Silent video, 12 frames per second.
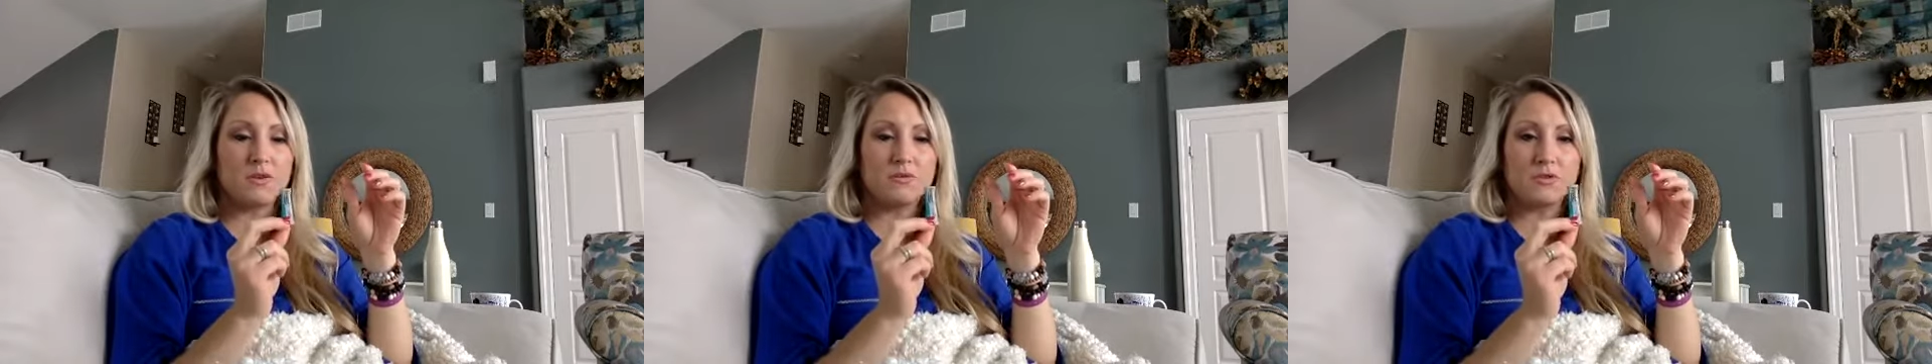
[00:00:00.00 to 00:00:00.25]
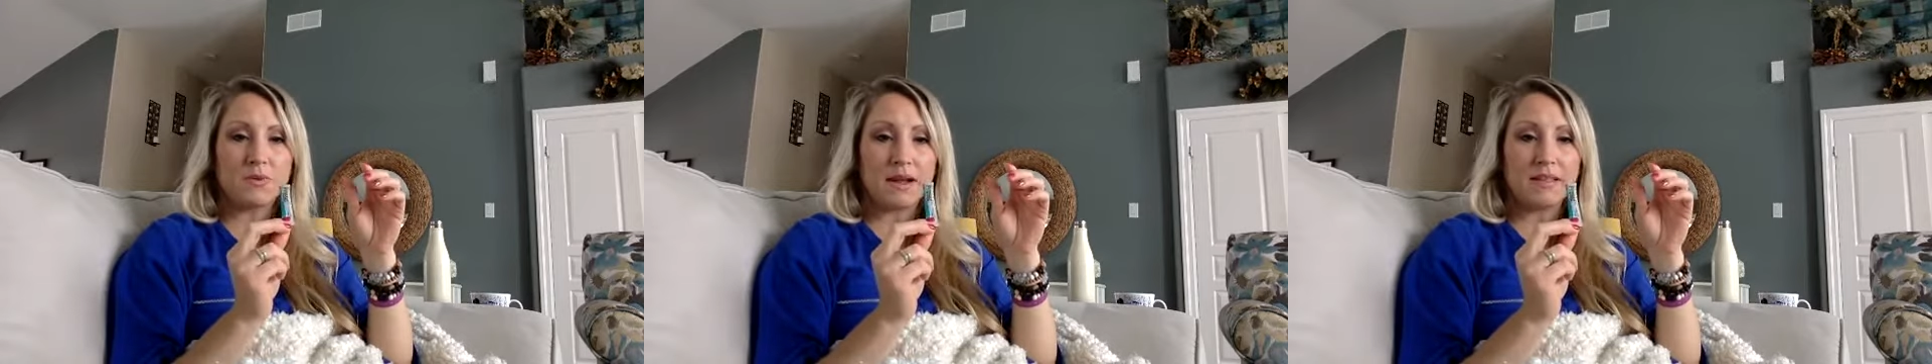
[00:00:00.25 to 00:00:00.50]

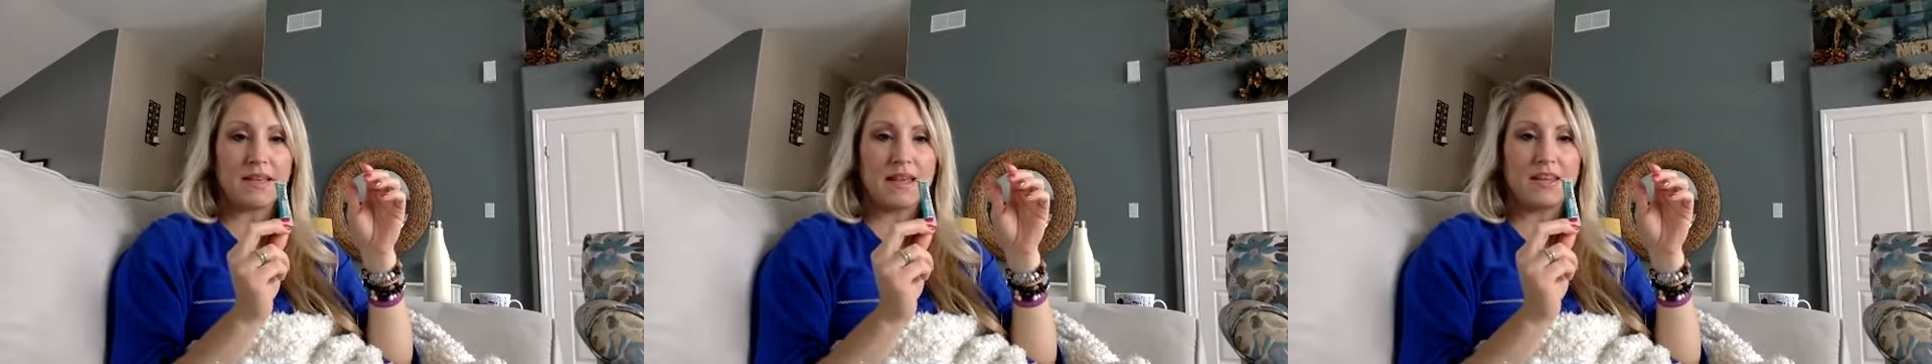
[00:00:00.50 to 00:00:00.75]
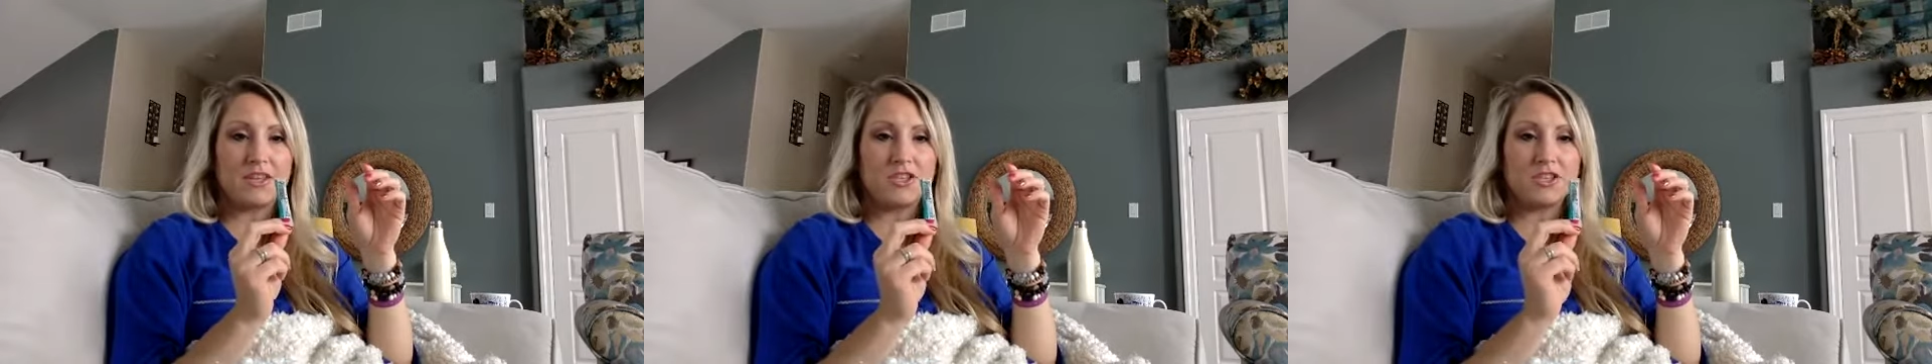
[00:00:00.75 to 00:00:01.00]
directly
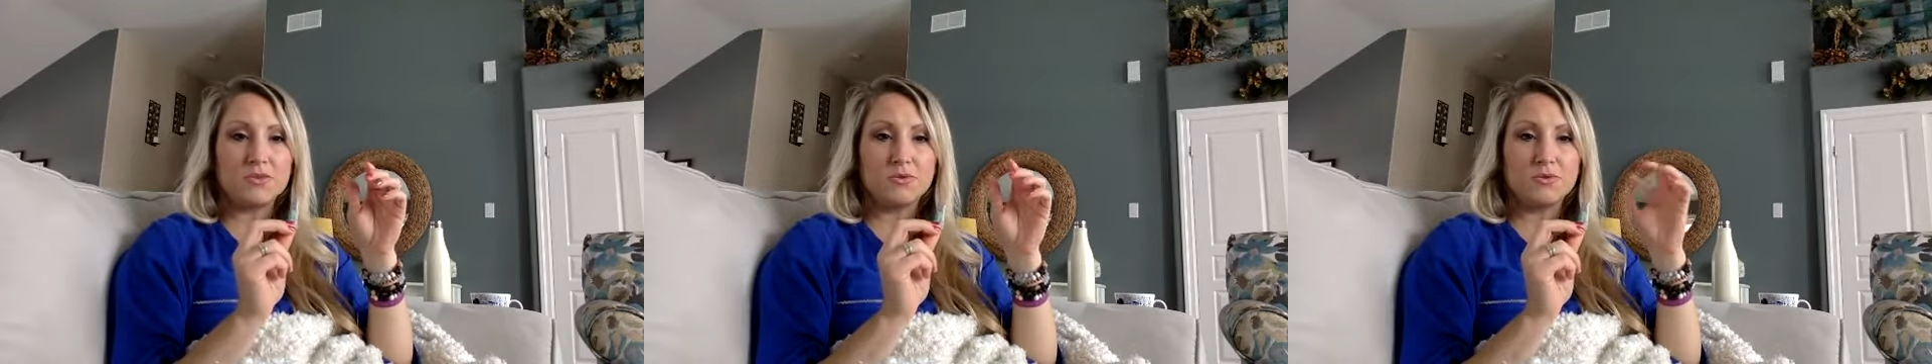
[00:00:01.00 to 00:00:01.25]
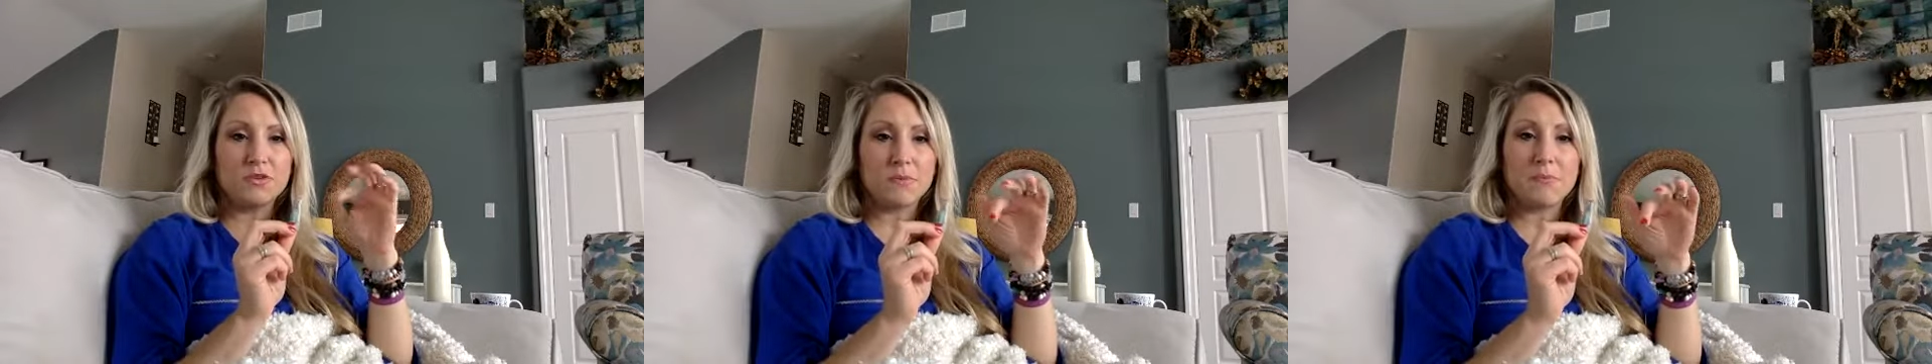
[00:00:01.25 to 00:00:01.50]
into
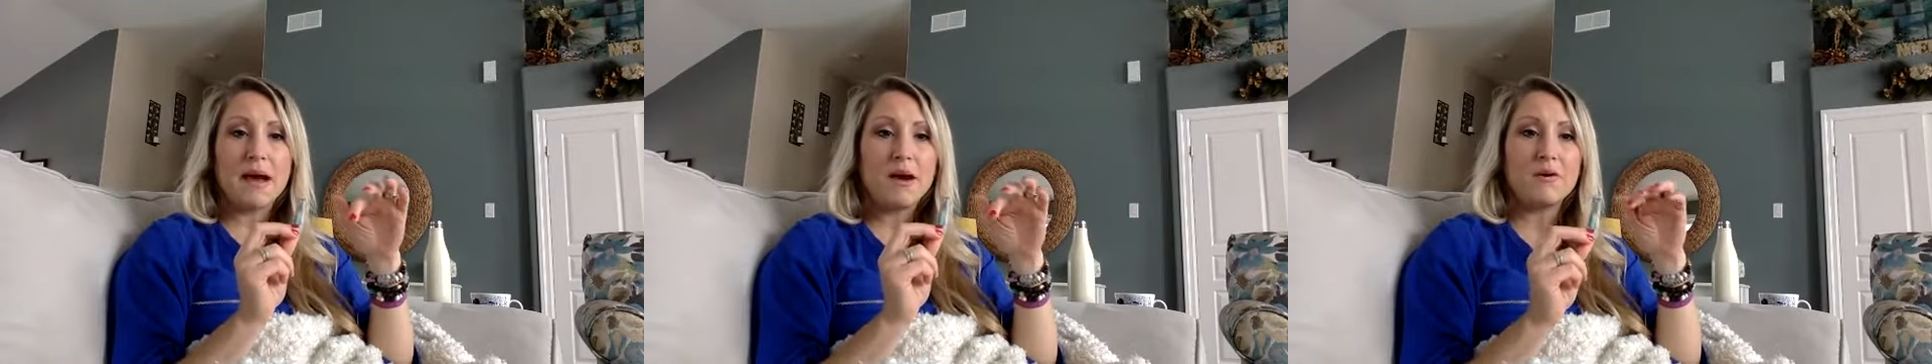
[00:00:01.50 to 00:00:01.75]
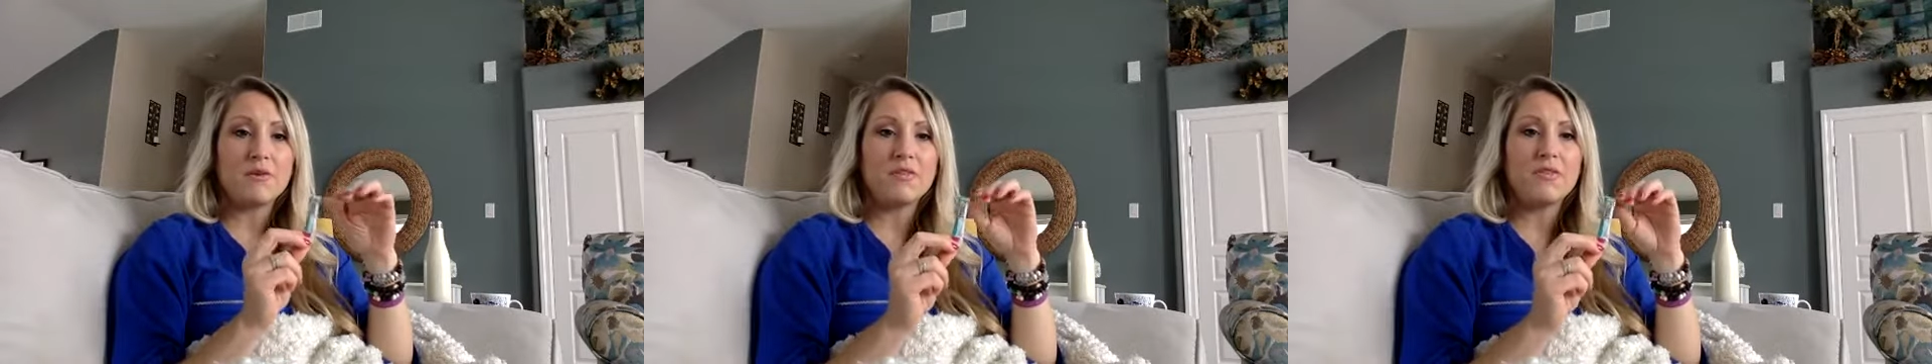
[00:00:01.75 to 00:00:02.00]
their mouth.